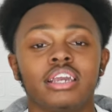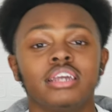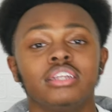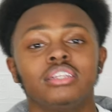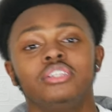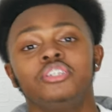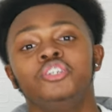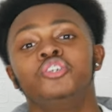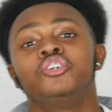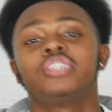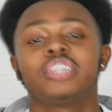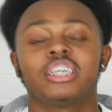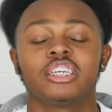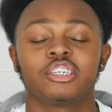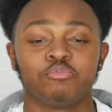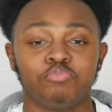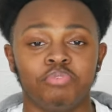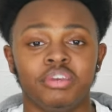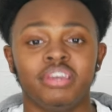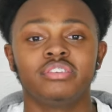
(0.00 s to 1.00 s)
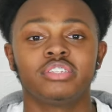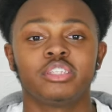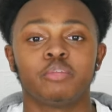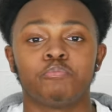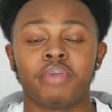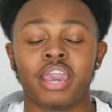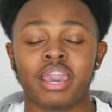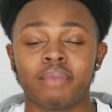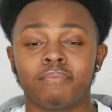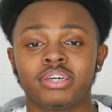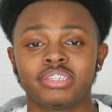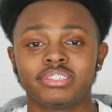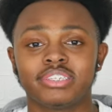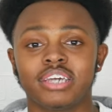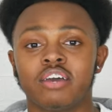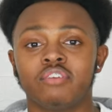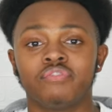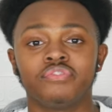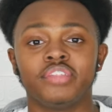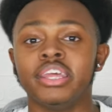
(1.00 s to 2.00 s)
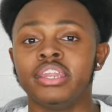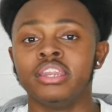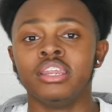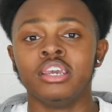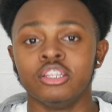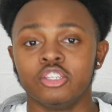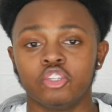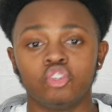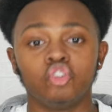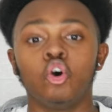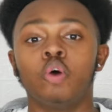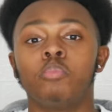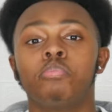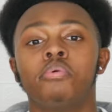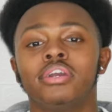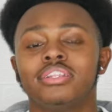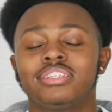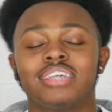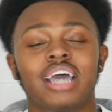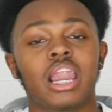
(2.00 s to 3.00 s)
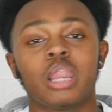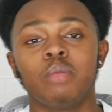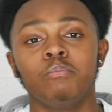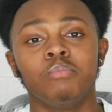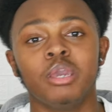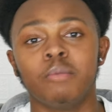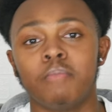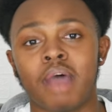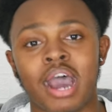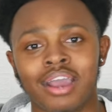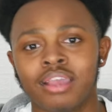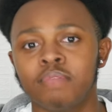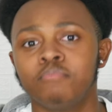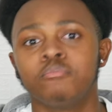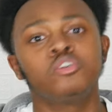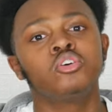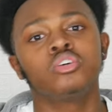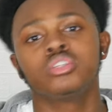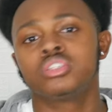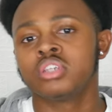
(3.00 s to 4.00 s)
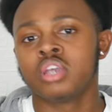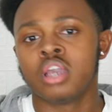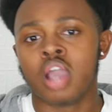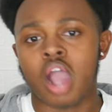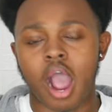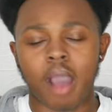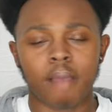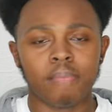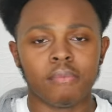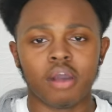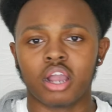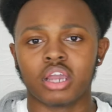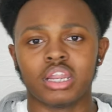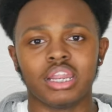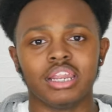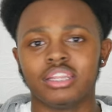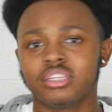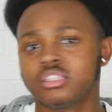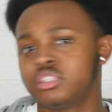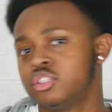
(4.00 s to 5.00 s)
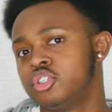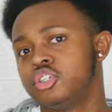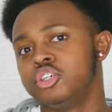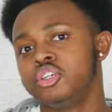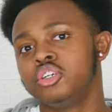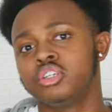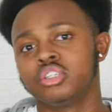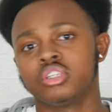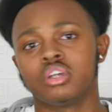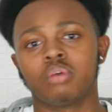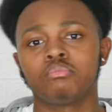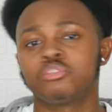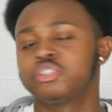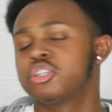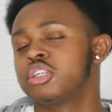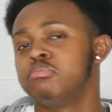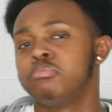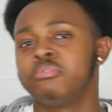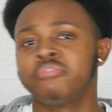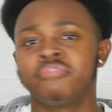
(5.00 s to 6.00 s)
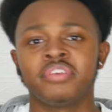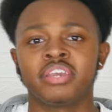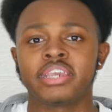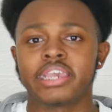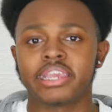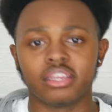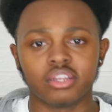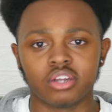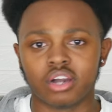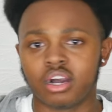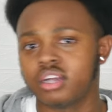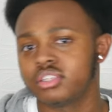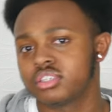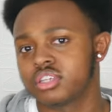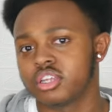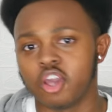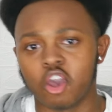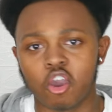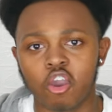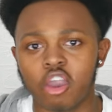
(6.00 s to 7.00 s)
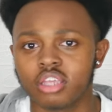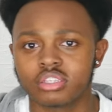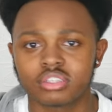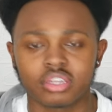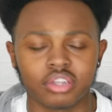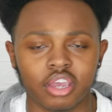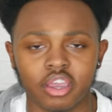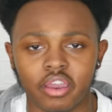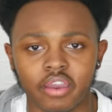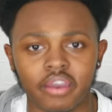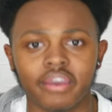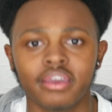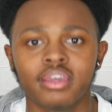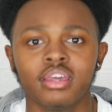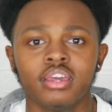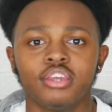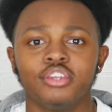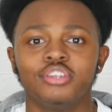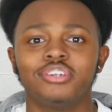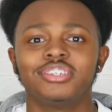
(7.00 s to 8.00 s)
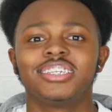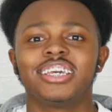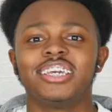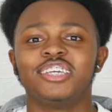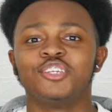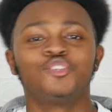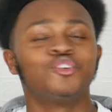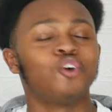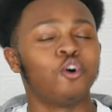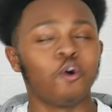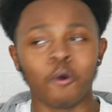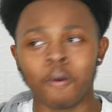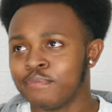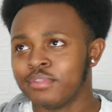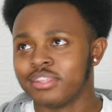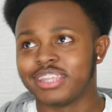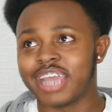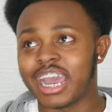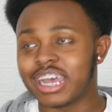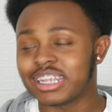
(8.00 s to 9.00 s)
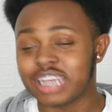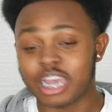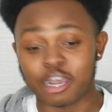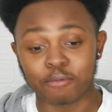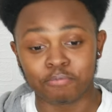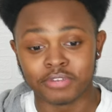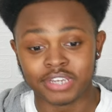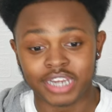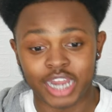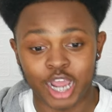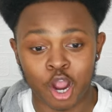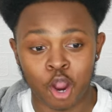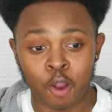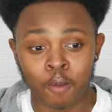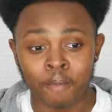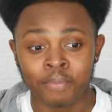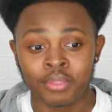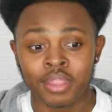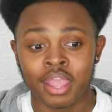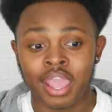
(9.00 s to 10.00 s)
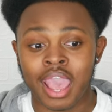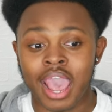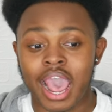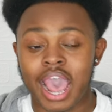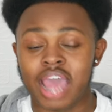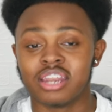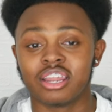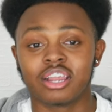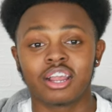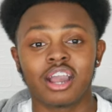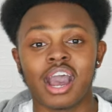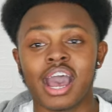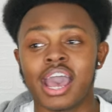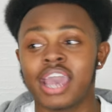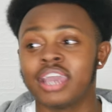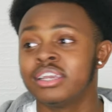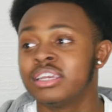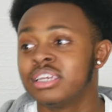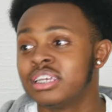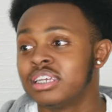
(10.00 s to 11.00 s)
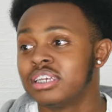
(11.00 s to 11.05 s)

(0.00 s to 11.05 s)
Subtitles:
you know what I'm saying, experience the pain myself, then there's no point telling me about it because I'm not gonna listen to you, because I'm just gonna be thinking, oh, it's gonna hurt, you know what I'm saying. So that happened now, and the guy,